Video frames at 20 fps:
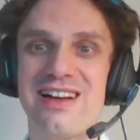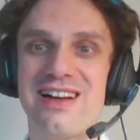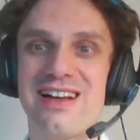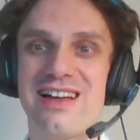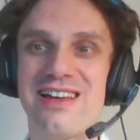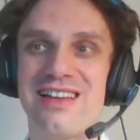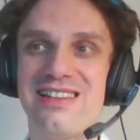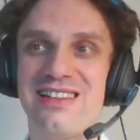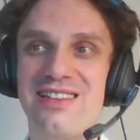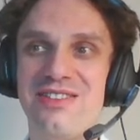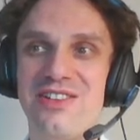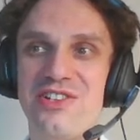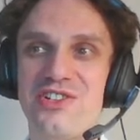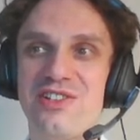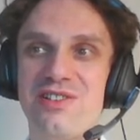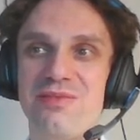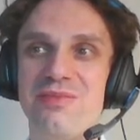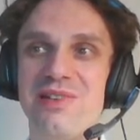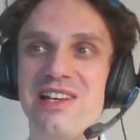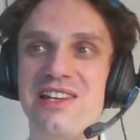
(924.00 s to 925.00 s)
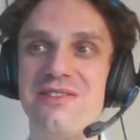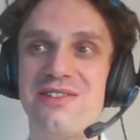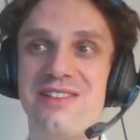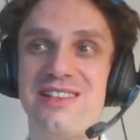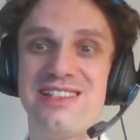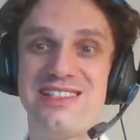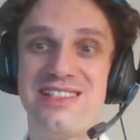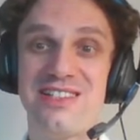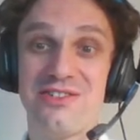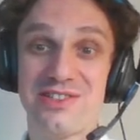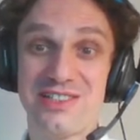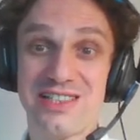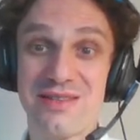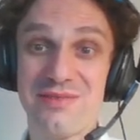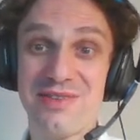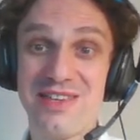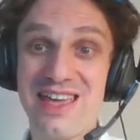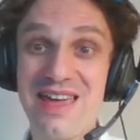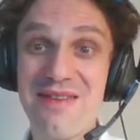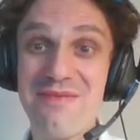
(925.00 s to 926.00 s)
individual belief in a
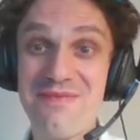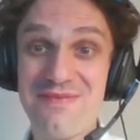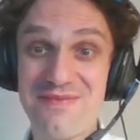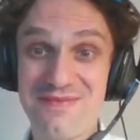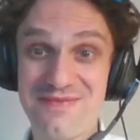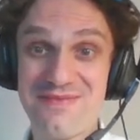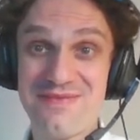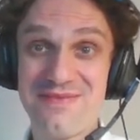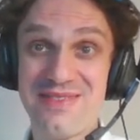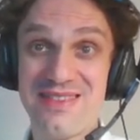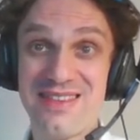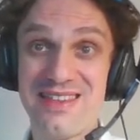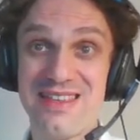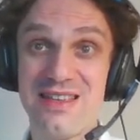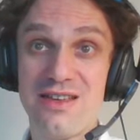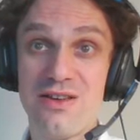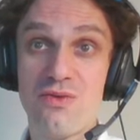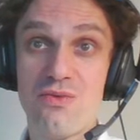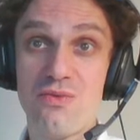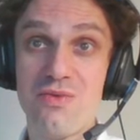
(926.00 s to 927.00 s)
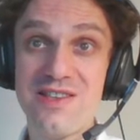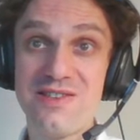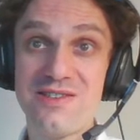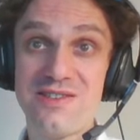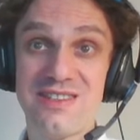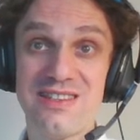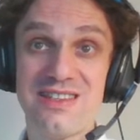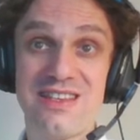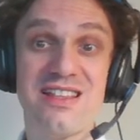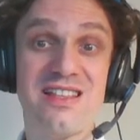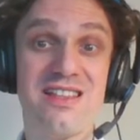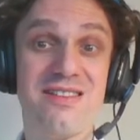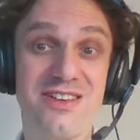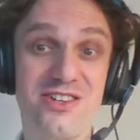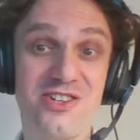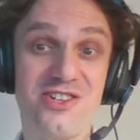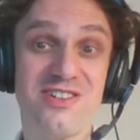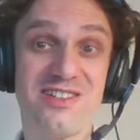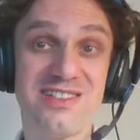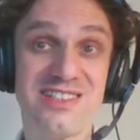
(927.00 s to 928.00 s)
zero-sum game with
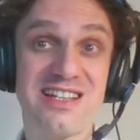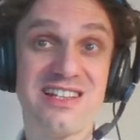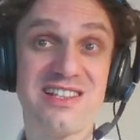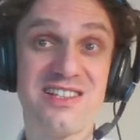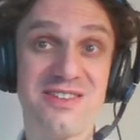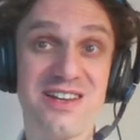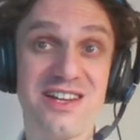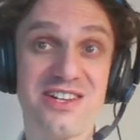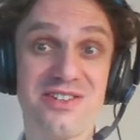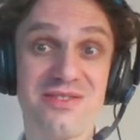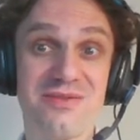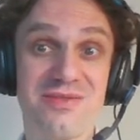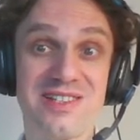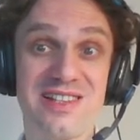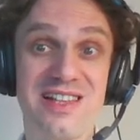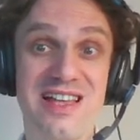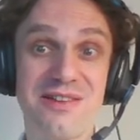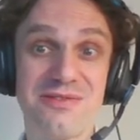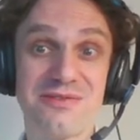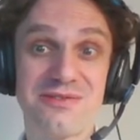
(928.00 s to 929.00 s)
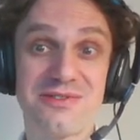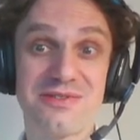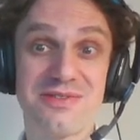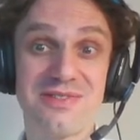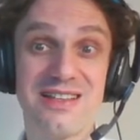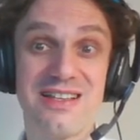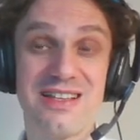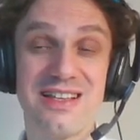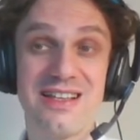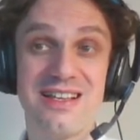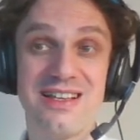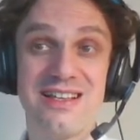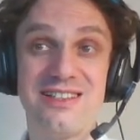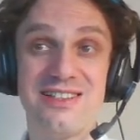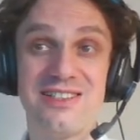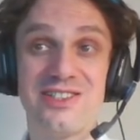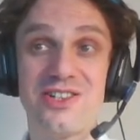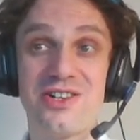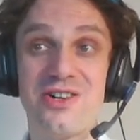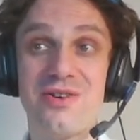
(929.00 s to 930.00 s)
individual satisfaction with life.
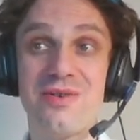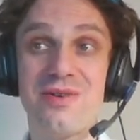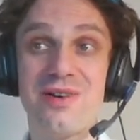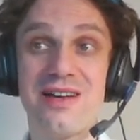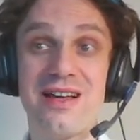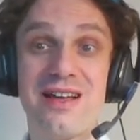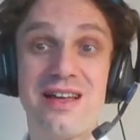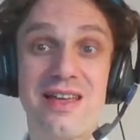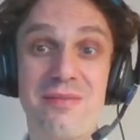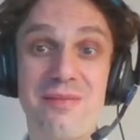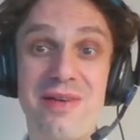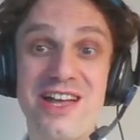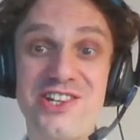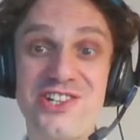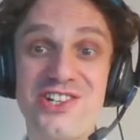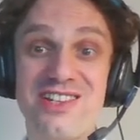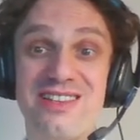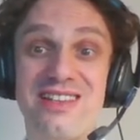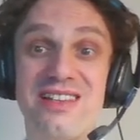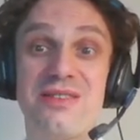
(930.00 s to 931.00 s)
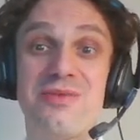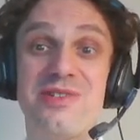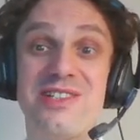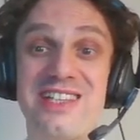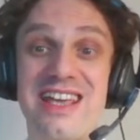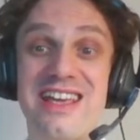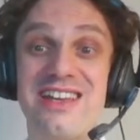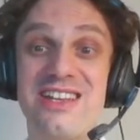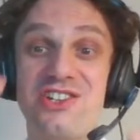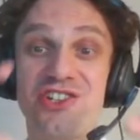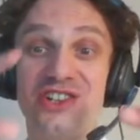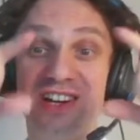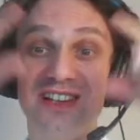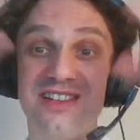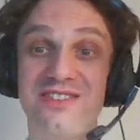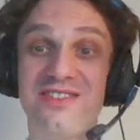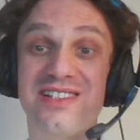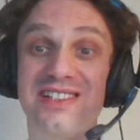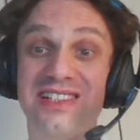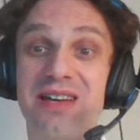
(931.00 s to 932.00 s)
So imagine that we take each
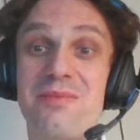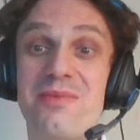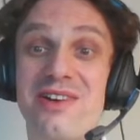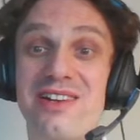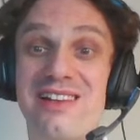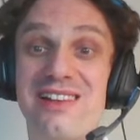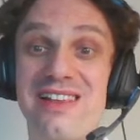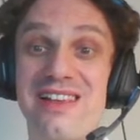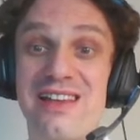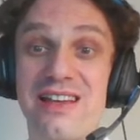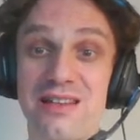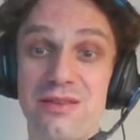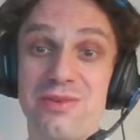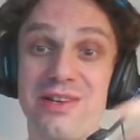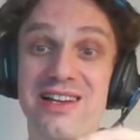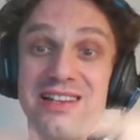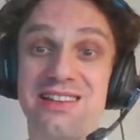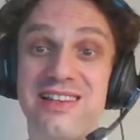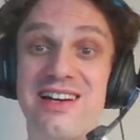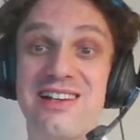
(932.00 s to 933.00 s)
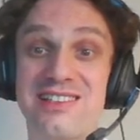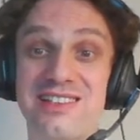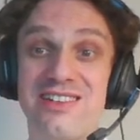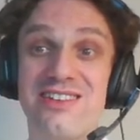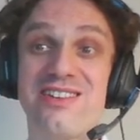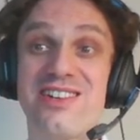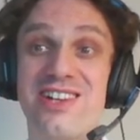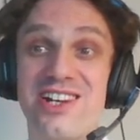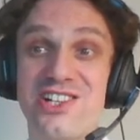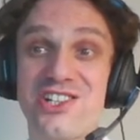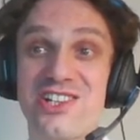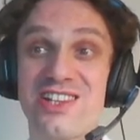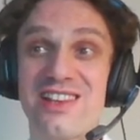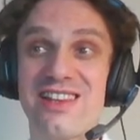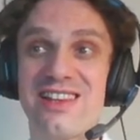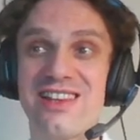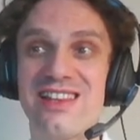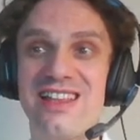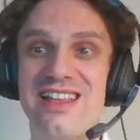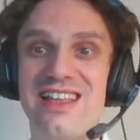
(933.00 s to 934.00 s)
country separately and we conduct a regression.
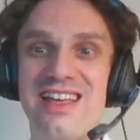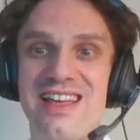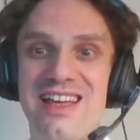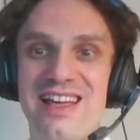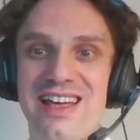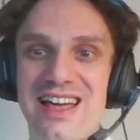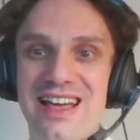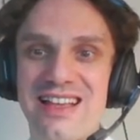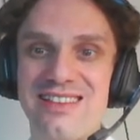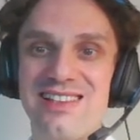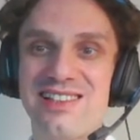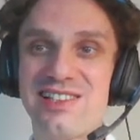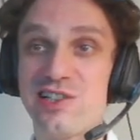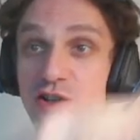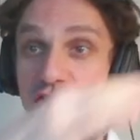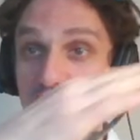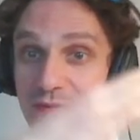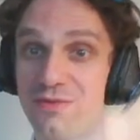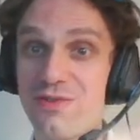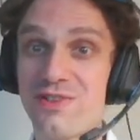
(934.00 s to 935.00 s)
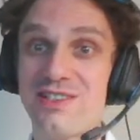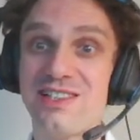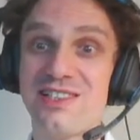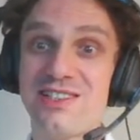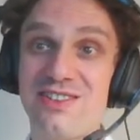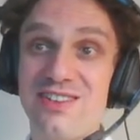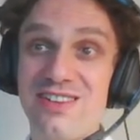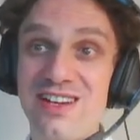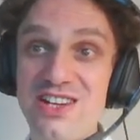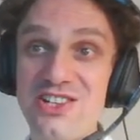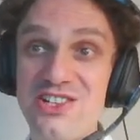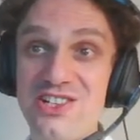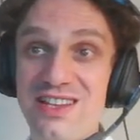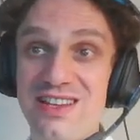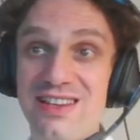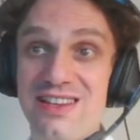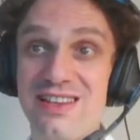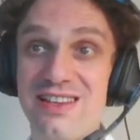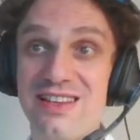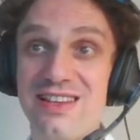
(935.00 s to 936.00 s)
And the slope for this
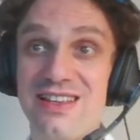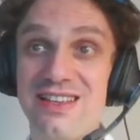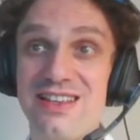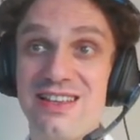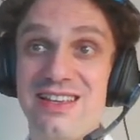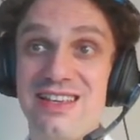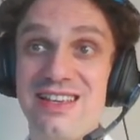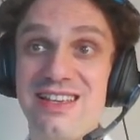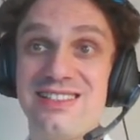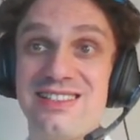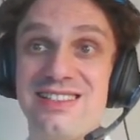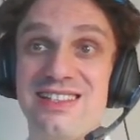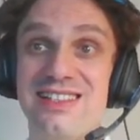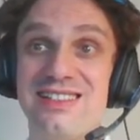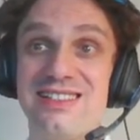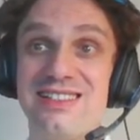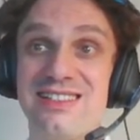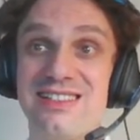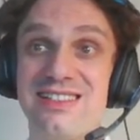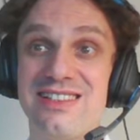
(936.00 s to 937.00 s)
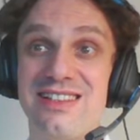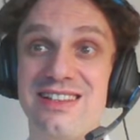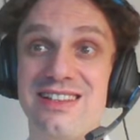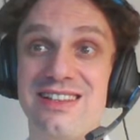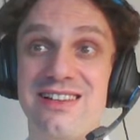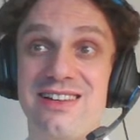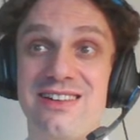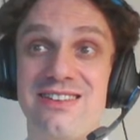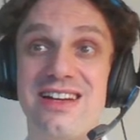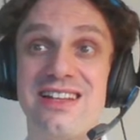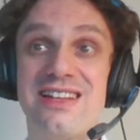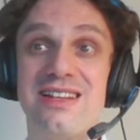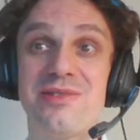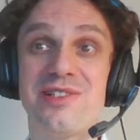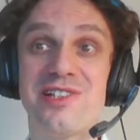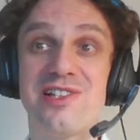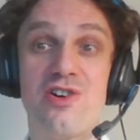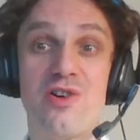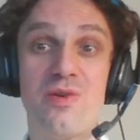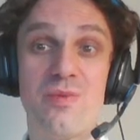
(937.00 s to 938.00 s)
regression is this random
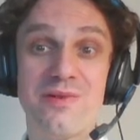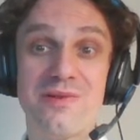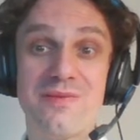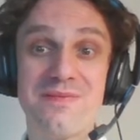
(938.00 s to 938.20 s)
slope.